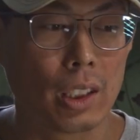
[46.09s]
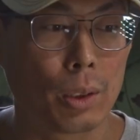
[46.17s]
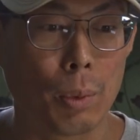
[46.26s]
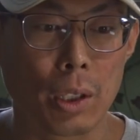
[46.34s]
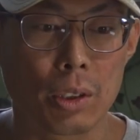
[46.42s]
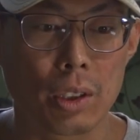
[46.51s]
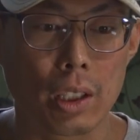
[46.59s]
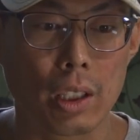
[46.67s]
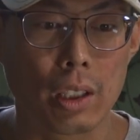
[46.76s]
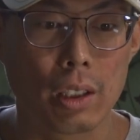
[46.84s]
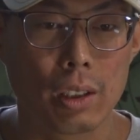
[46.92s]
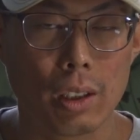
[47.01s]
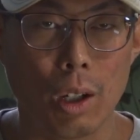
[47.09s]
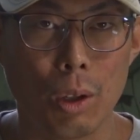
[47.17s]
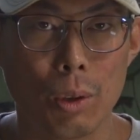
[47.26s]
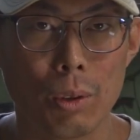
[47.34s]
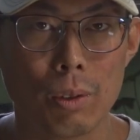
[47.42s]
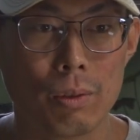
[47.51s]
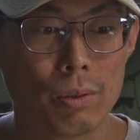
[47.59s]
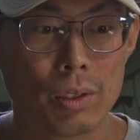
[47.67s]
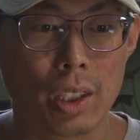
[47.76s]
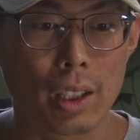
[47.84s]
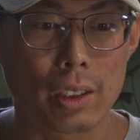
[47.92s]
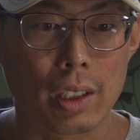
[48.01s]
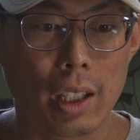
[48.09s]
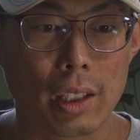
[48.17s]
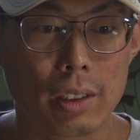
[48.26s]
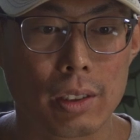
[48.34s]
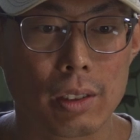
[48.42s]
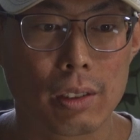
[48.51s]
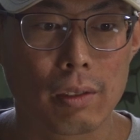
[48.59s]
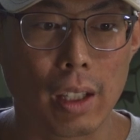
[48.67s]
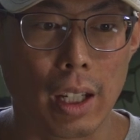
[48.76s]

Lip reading: especially low tech tanks,